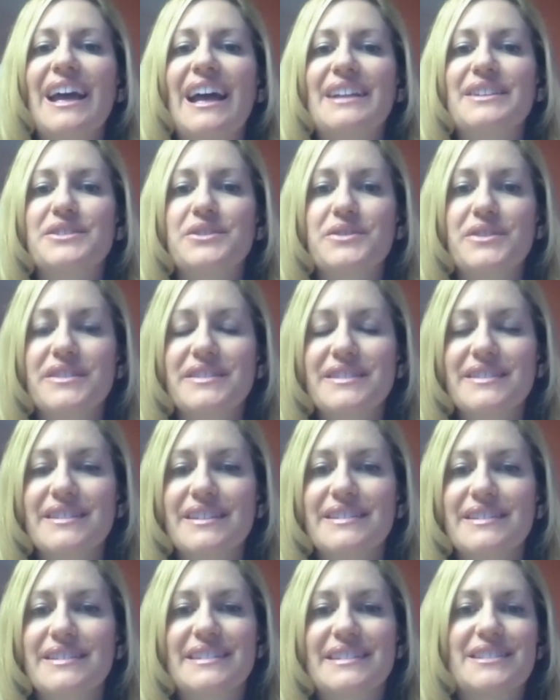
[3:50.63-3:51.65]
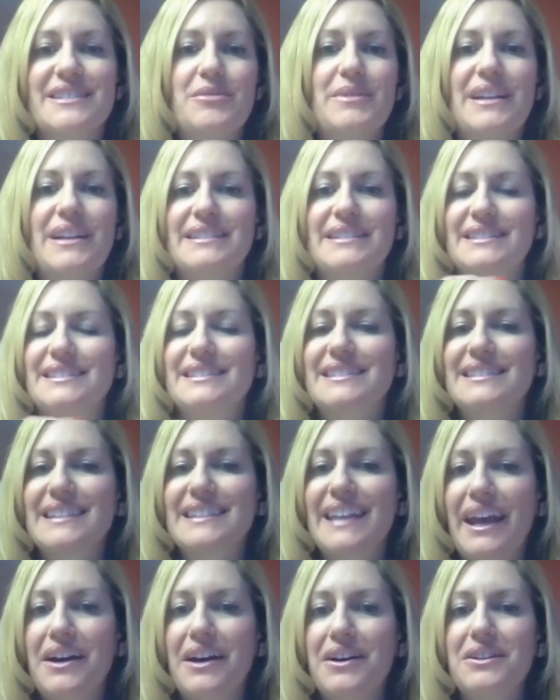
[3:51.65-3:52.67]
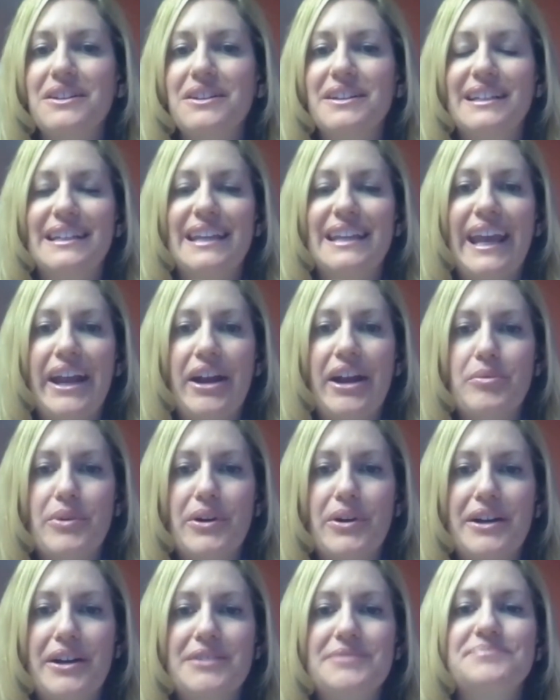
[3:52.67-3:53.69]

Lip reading: And so this is a system, it has a scale and a camera.